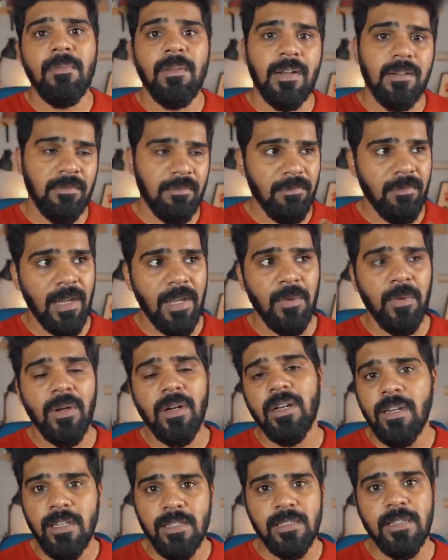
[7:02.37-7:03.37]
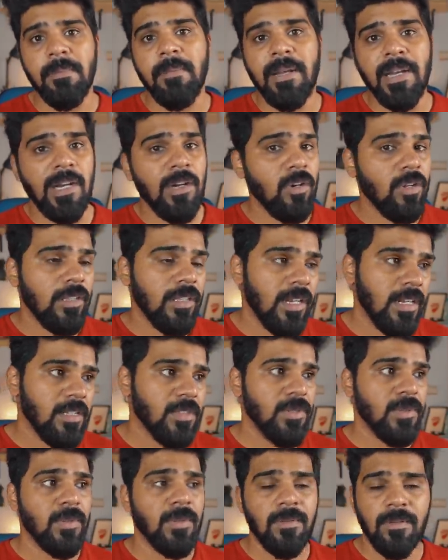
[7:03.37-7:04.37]
But my work is dependent on that,
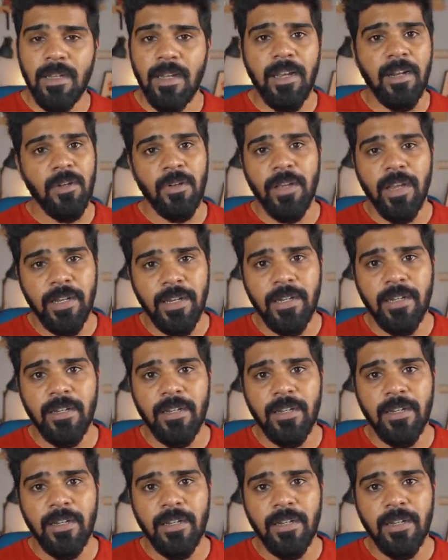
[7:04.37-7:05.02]
so I had to get